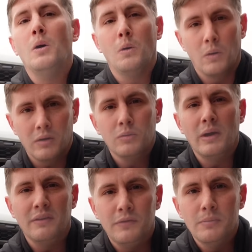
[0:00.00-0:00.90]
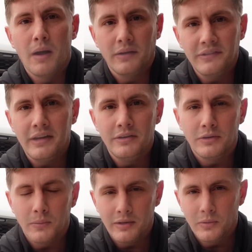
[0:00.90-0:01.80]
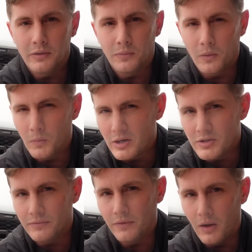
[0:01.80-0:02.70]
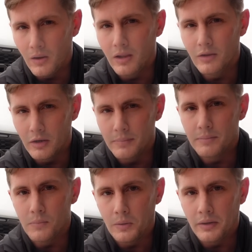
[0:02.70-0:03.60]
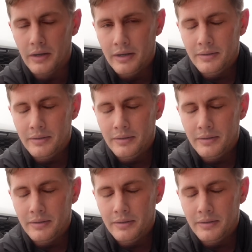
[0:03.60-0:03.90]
or wait a few months into 2024 and watch it fall a little bit more.